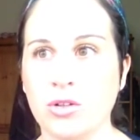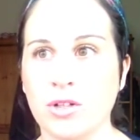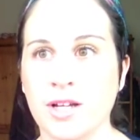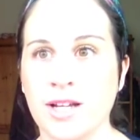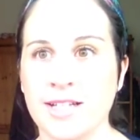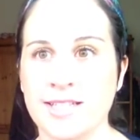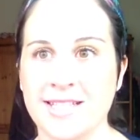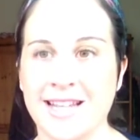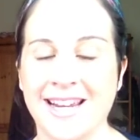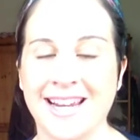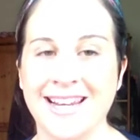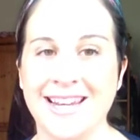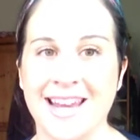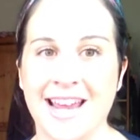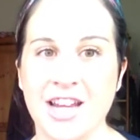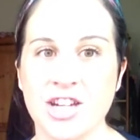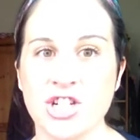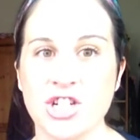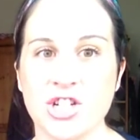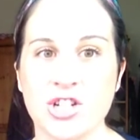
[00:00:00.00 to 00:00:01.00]
it's like a
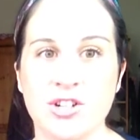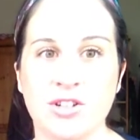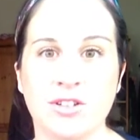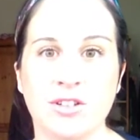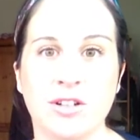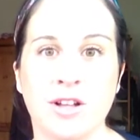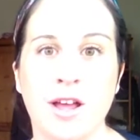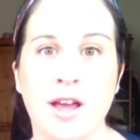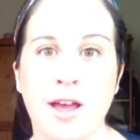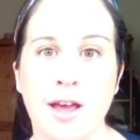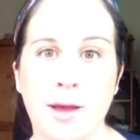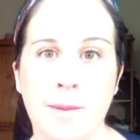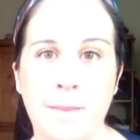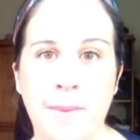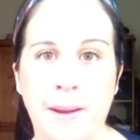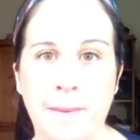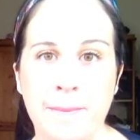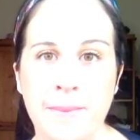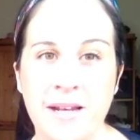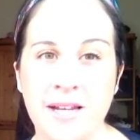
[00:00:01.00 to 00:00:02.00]
national
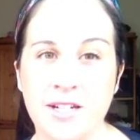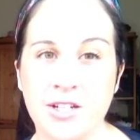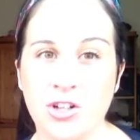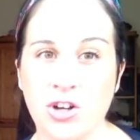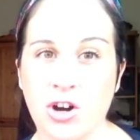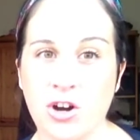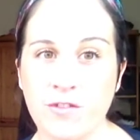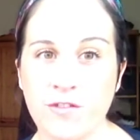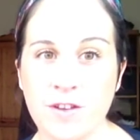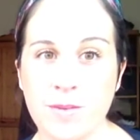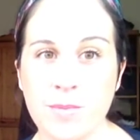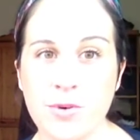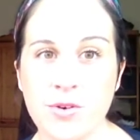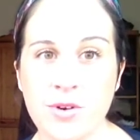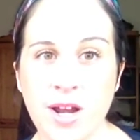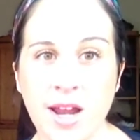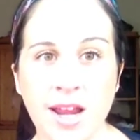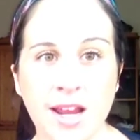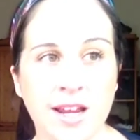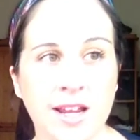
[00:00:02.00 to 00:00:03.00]
Macmillan coffee
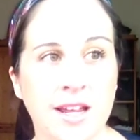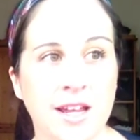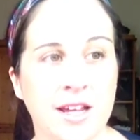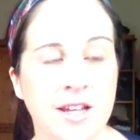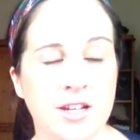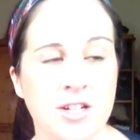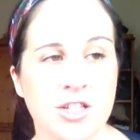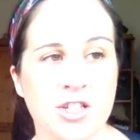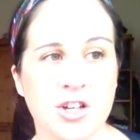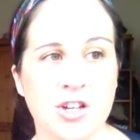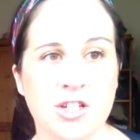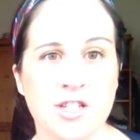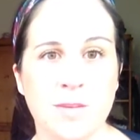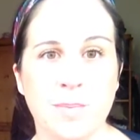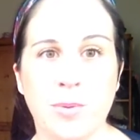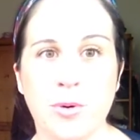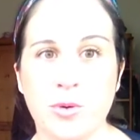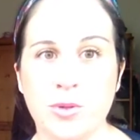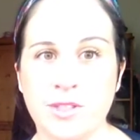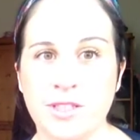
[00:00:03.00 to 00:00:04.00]
morning, so
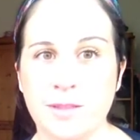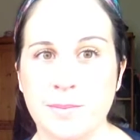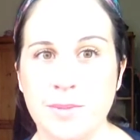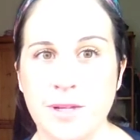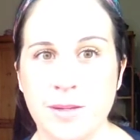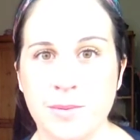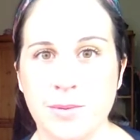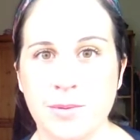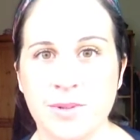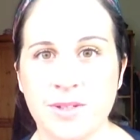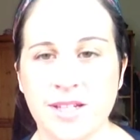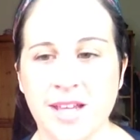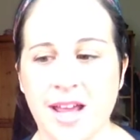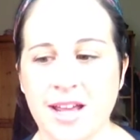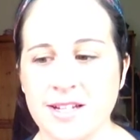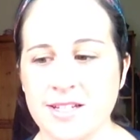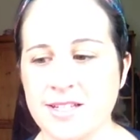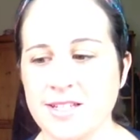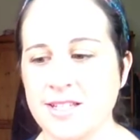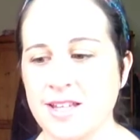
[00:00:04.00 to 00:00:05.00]
supporting people with
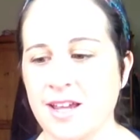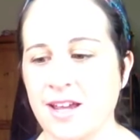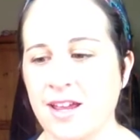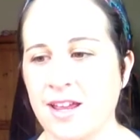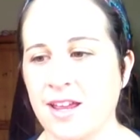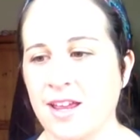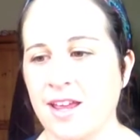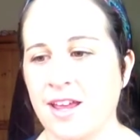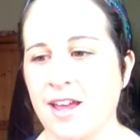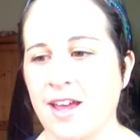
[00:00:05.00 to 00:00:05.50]
cancer,